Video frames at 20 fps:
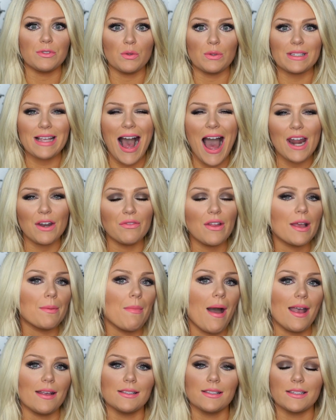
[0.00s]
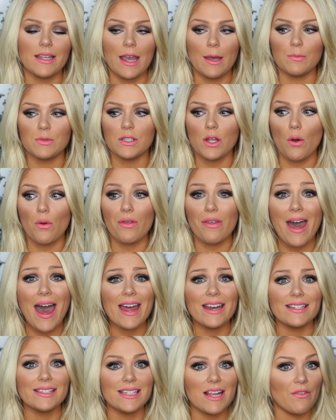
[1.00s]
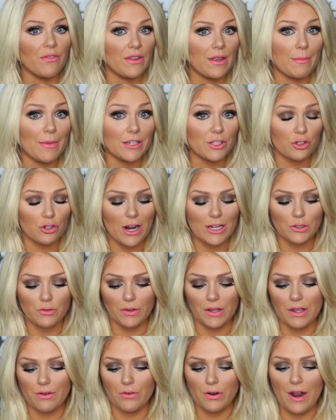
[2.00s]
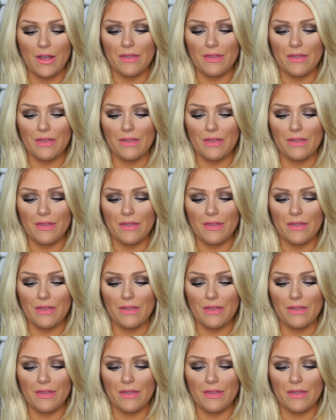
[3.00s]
So it's kind of like my escape. So that is definitely my stress reliever.